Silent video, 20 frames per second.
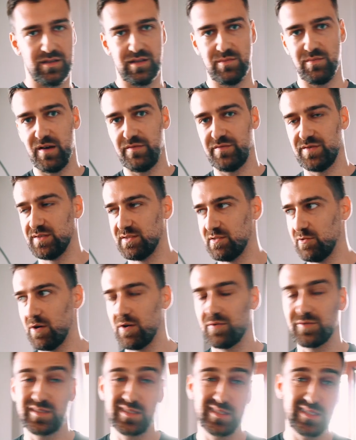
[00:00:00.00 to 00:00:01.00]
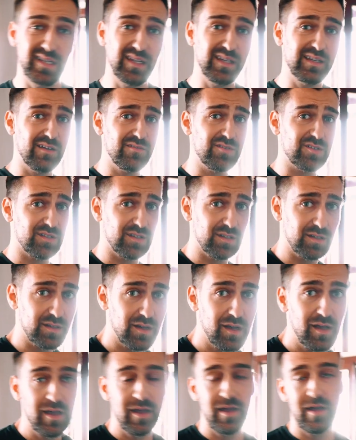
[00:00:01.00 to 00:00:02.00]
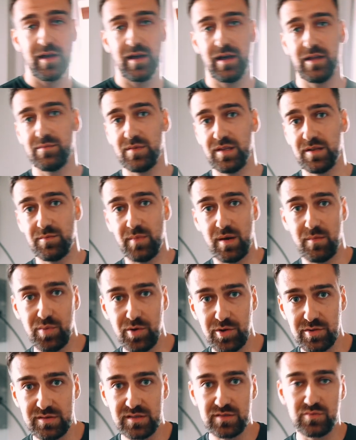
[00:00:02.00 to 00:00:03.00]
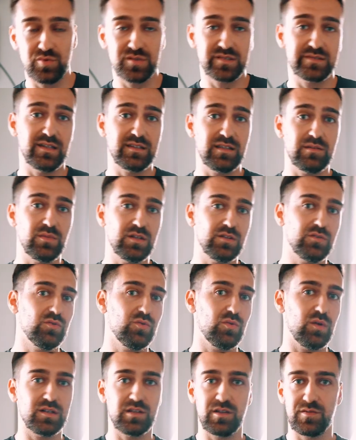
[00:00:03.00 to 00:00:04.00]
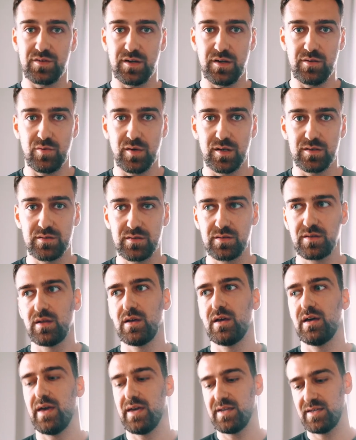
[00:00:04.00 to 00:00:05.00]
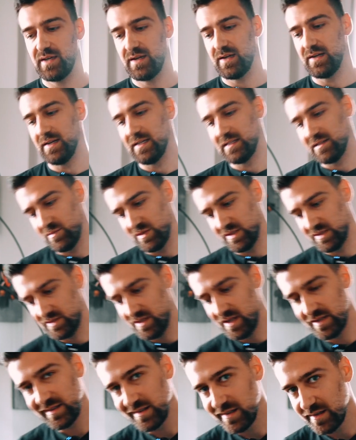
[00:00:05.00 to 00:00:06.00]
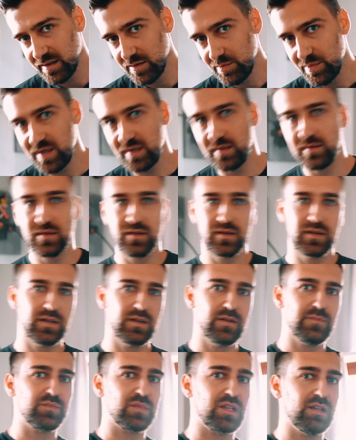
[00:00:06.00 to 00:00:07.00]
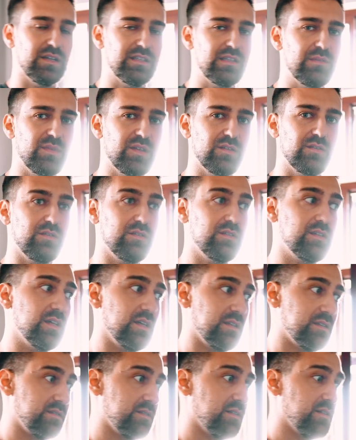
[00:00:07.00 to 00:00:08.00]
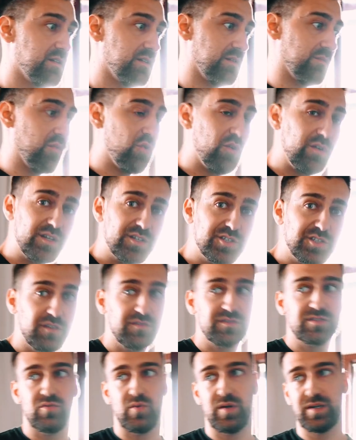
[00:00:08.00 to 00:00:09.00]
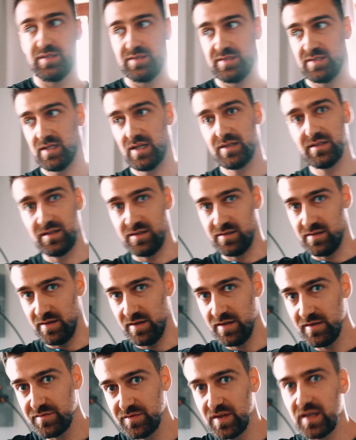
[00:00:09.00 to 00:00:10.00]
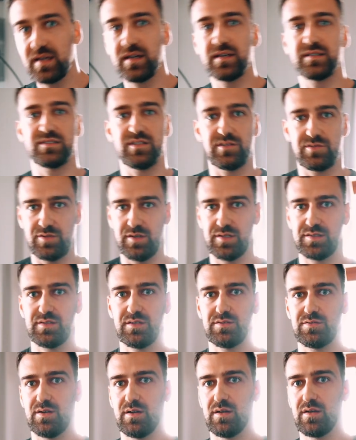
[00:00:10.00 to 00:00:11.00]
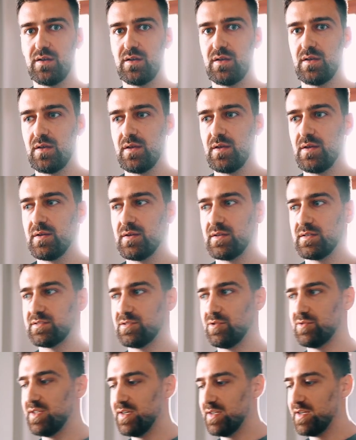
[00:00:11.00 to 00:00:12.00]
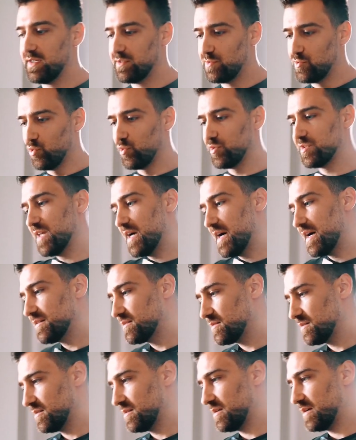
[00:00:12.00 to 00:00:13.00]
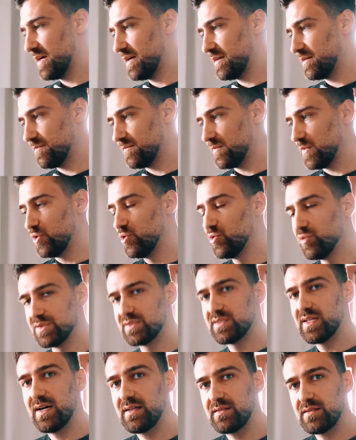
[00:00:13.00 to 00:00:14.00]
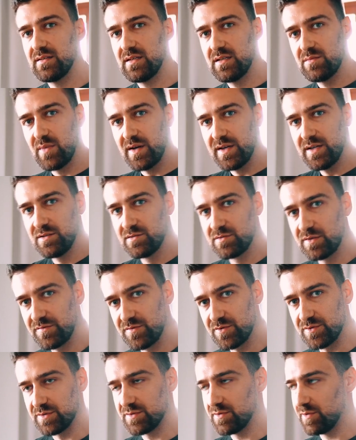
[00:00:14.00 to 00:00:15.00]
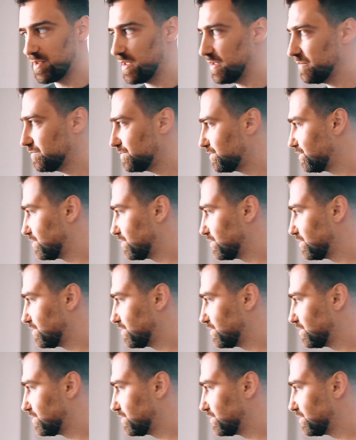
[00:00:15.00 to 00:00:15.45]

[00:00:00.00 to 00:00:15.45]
and a muffin. So I was selling everything, and then my boss was letting me do whatever I want, aka letting me study a little bit, letting me get the morning shift so I can study in the evening, etc., etc. So then I took that and then I used that in my interviews, okay?